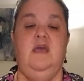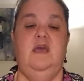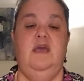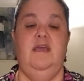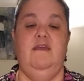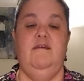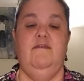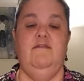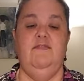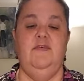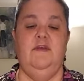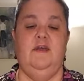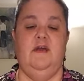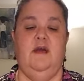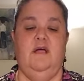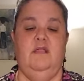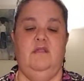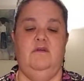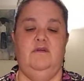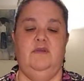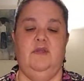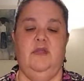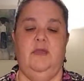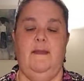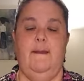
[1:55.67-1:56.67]
If the
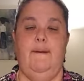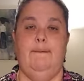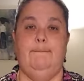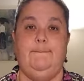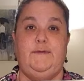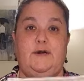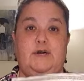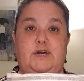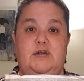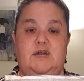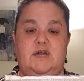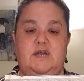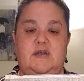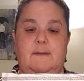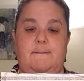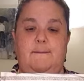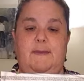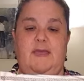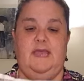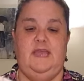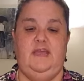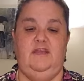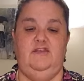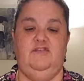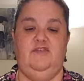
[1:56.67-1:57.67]
coloring book
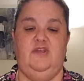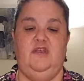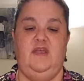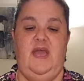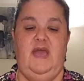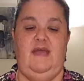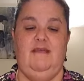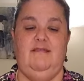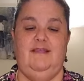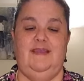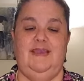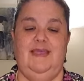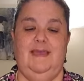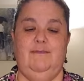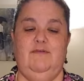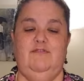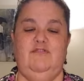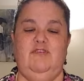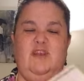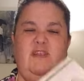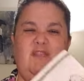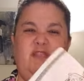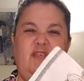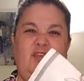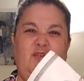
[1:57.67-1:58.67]
page has an image
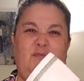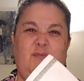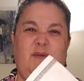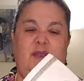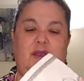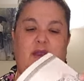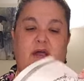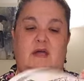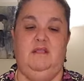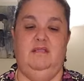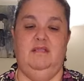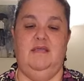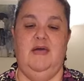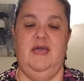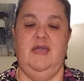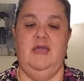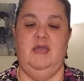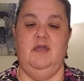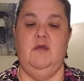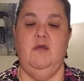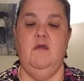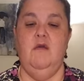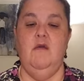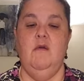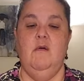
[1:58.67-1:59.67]
on it that you may not
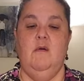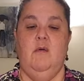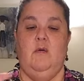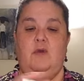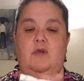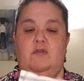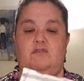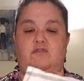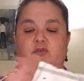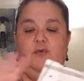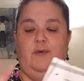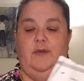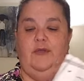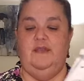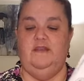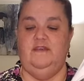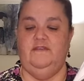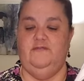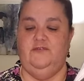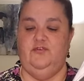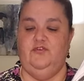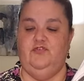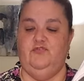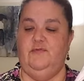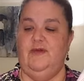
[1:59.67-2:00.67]
like, or is going a
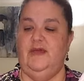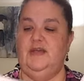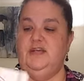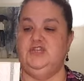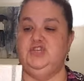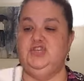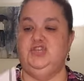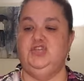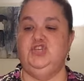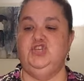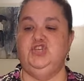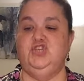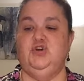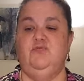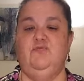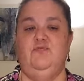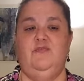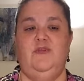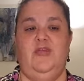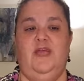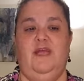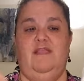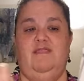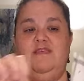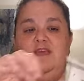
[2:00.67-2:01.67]
different direction, don't
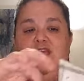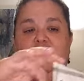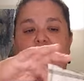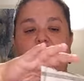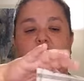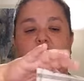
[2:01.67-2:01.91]
forget that you